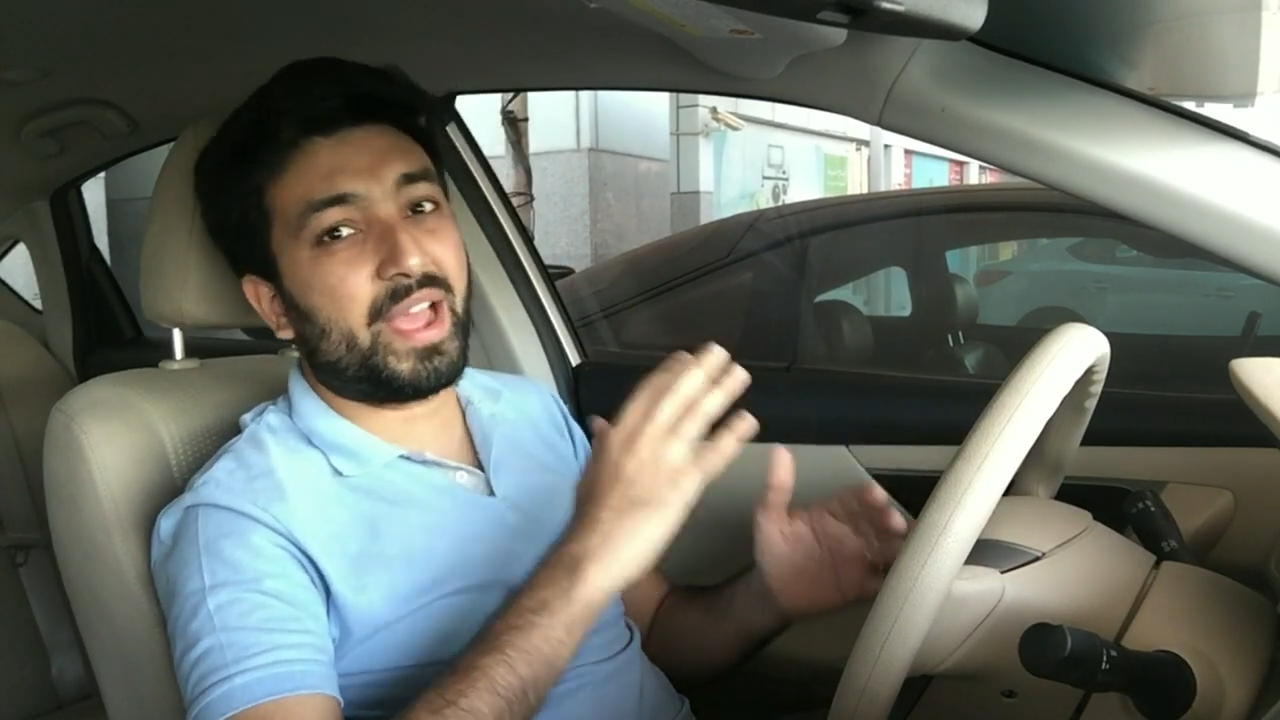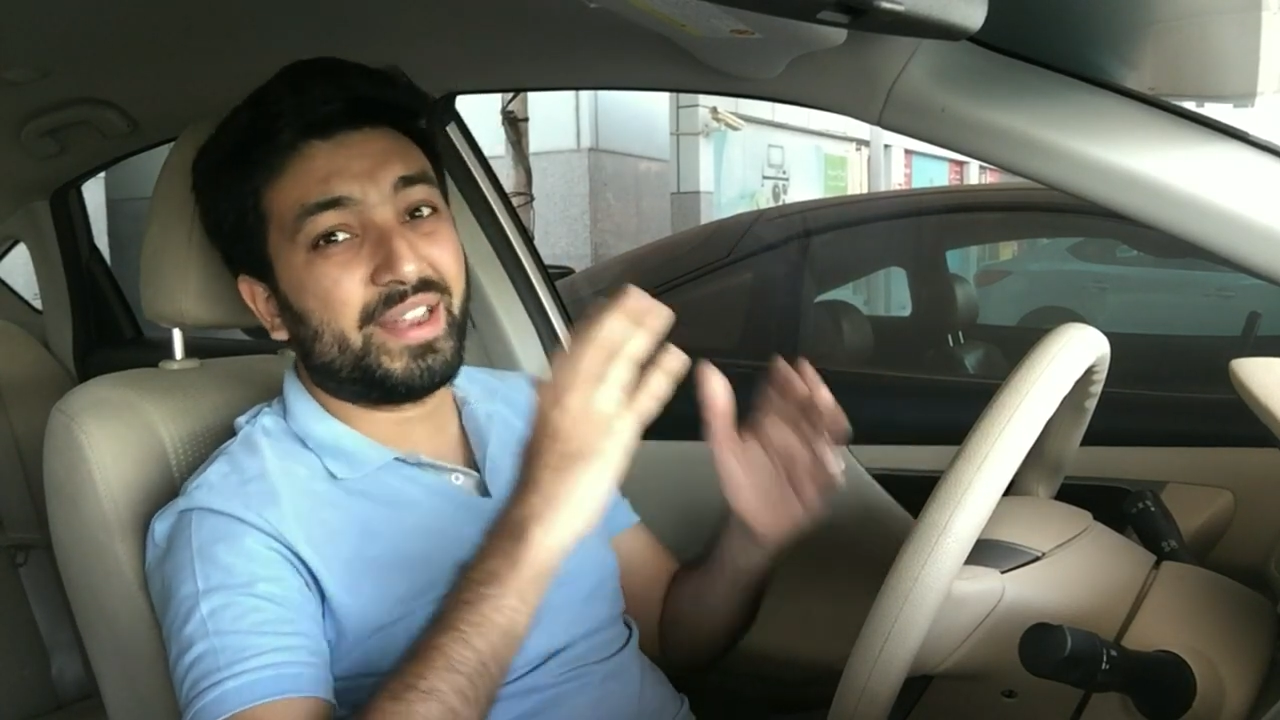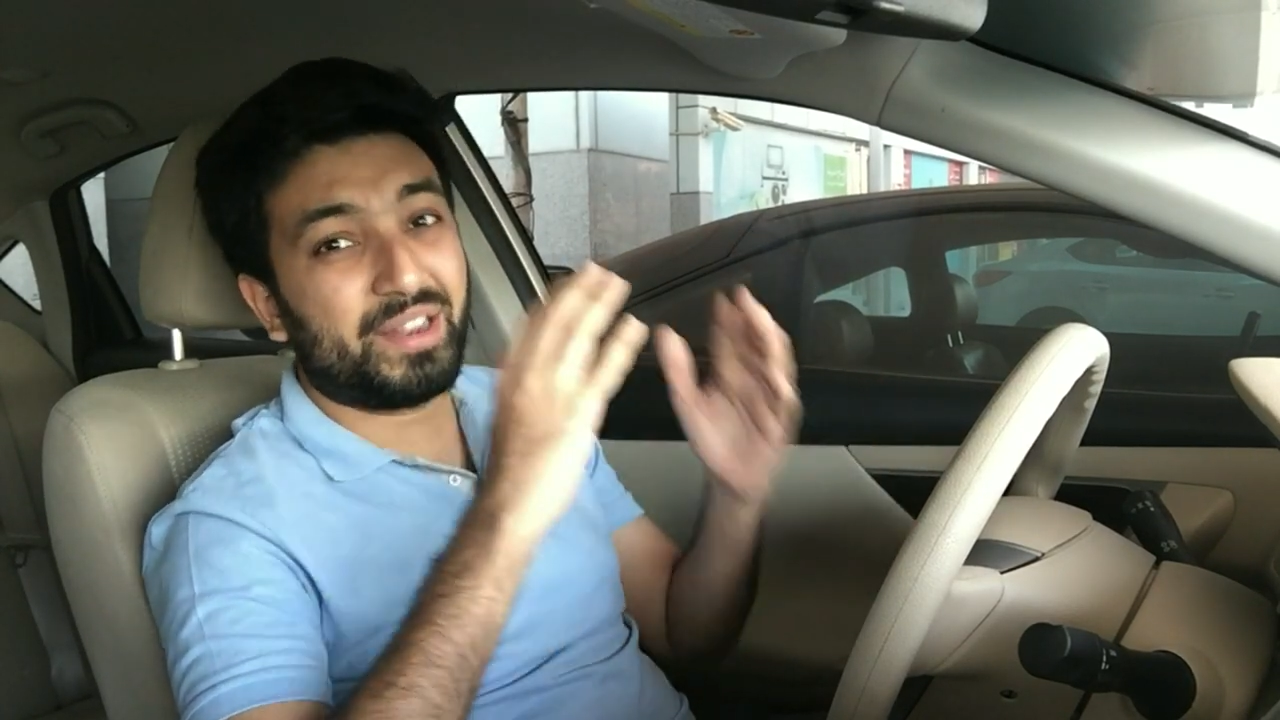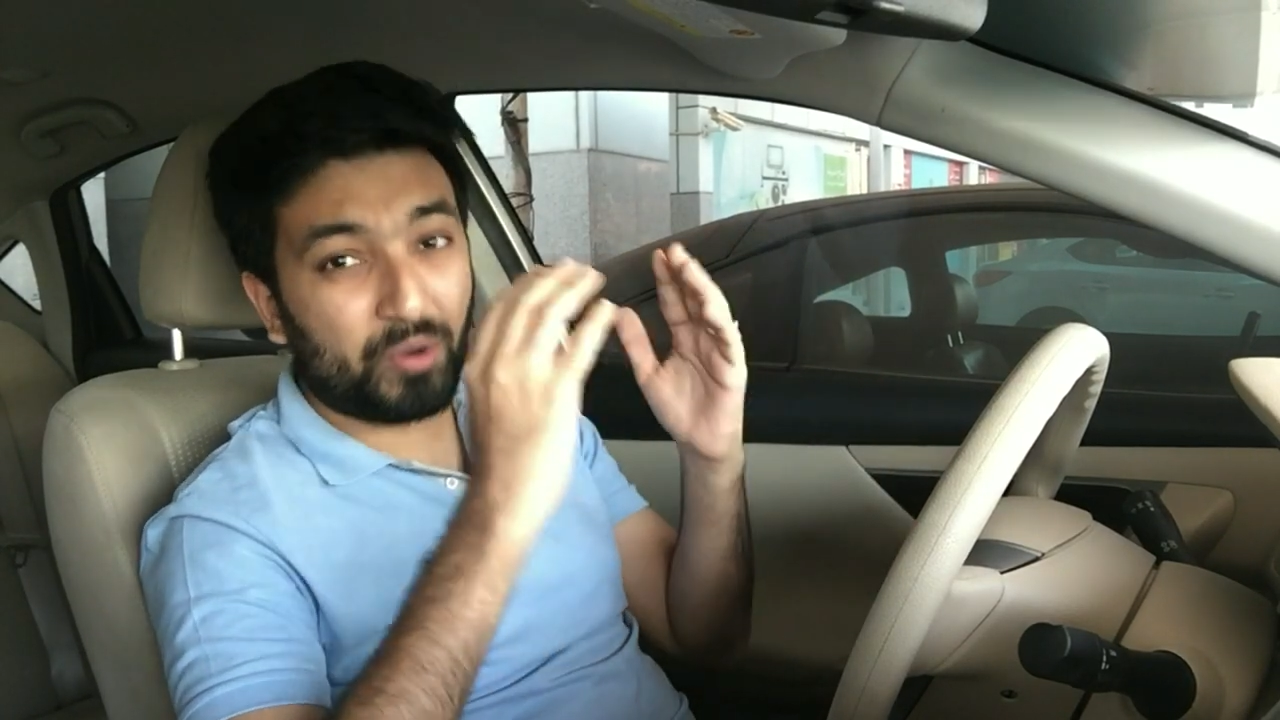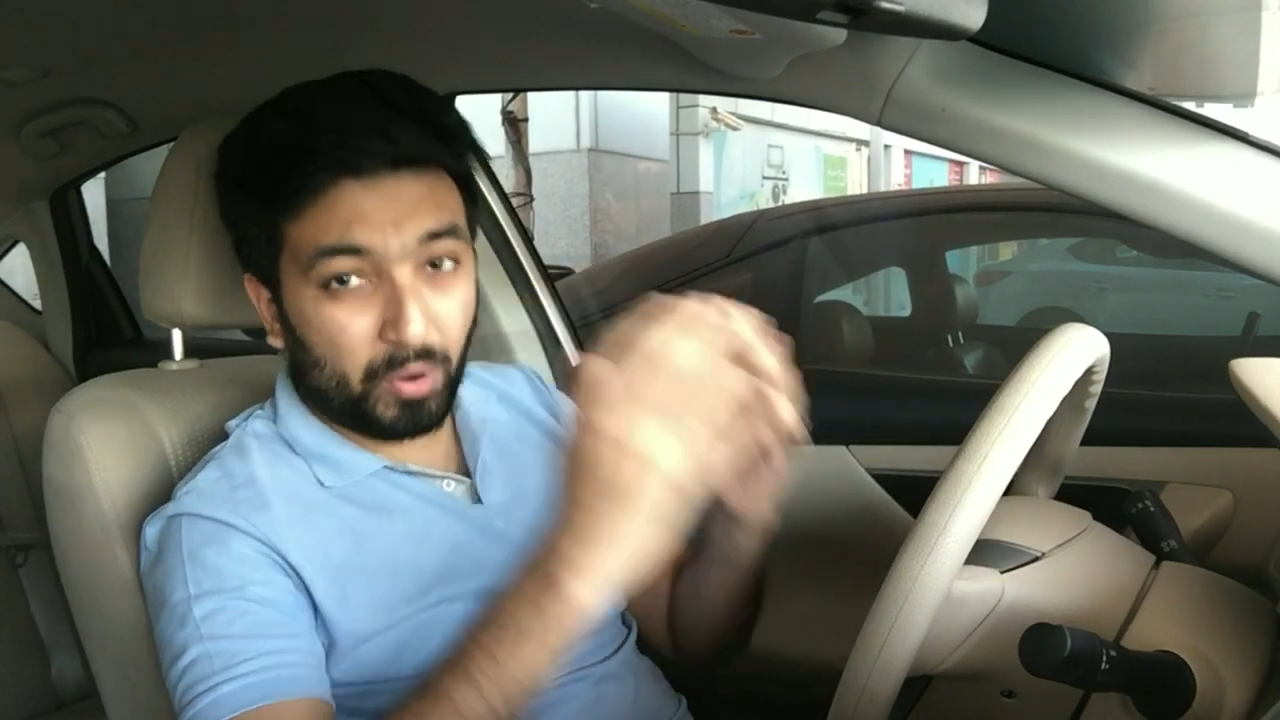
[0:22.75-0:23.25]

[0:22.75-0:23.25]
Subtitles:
and an